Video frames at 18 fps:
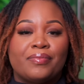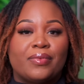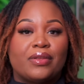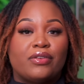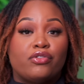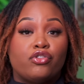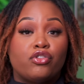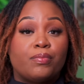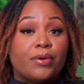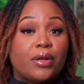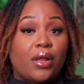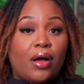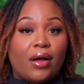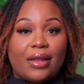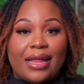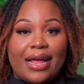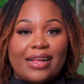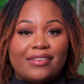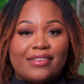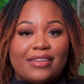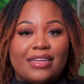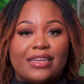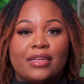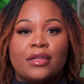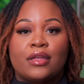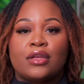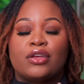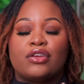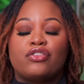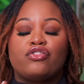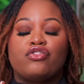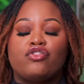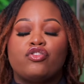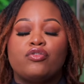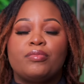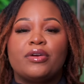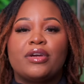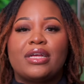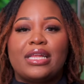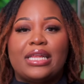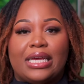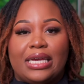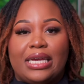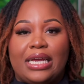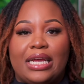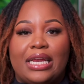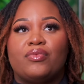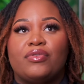Super long lasting, super clean.